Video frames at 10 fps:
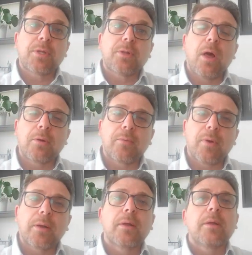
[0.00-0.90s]
In the long
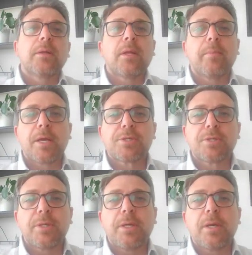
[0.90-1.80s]
run, they might
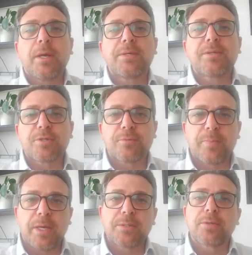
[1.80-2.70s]
actually
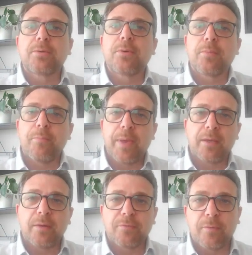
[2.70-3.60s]
exacerbate, make
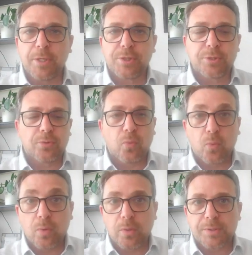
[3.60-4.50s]
inflammation
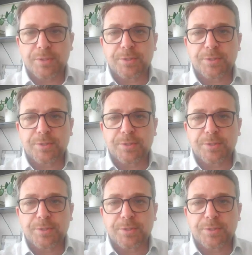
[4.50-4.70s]
worse.